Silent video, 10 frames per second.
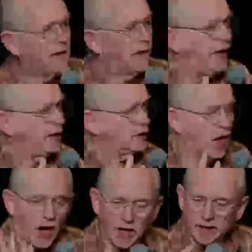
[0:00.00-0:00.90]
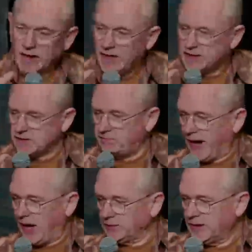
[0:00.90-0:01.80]
And God is
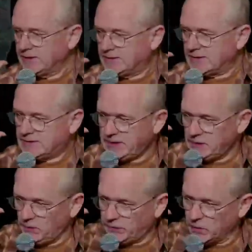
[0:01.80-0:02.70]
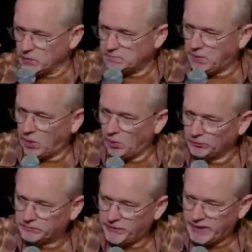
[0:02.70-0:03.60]
about to tilt those
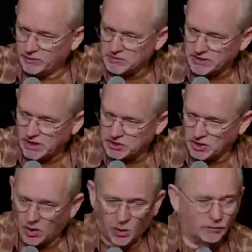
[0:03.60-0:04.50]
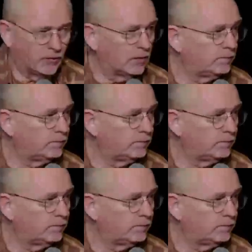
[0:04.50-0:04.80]
bowls of intercession over.